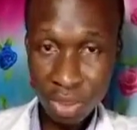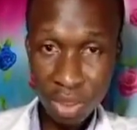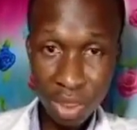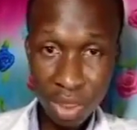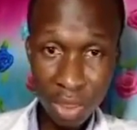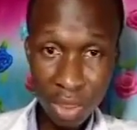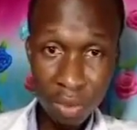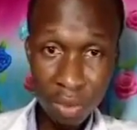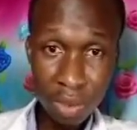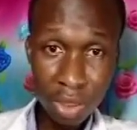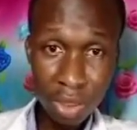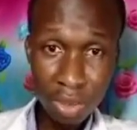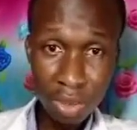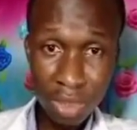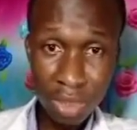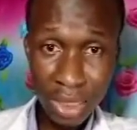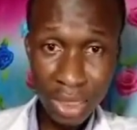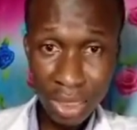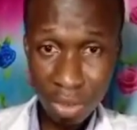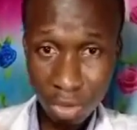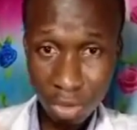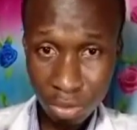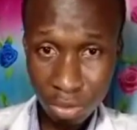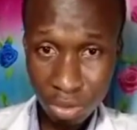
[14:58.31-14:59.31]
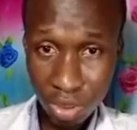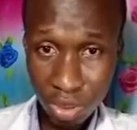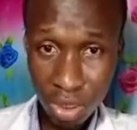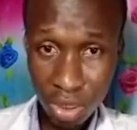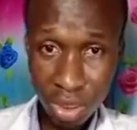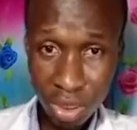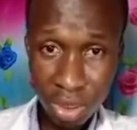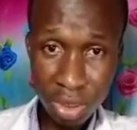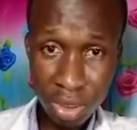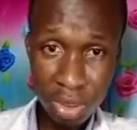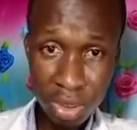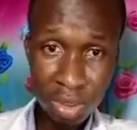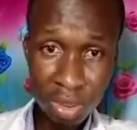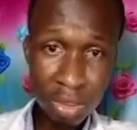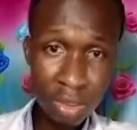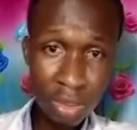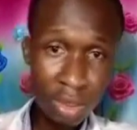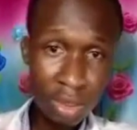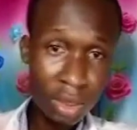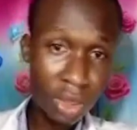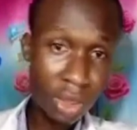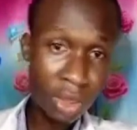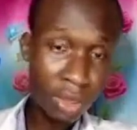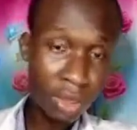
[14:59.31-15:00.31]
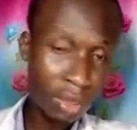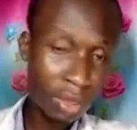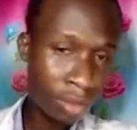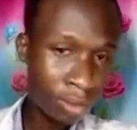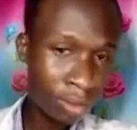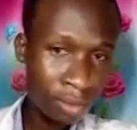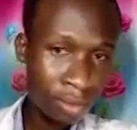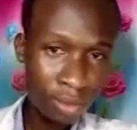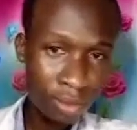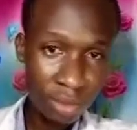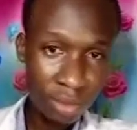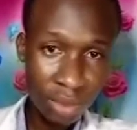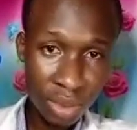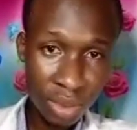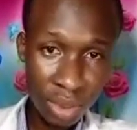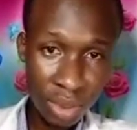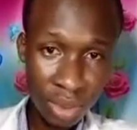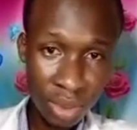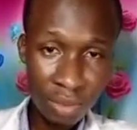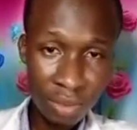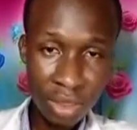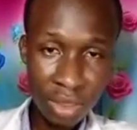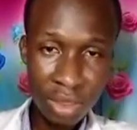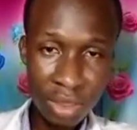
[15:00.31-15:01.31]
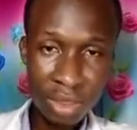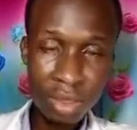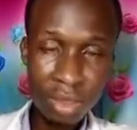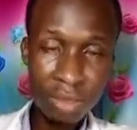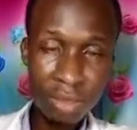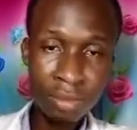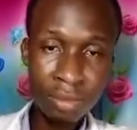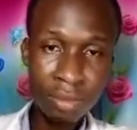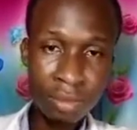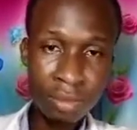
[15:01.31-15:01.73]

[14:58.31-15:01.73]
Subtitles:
It could lead to other complications such as DVT,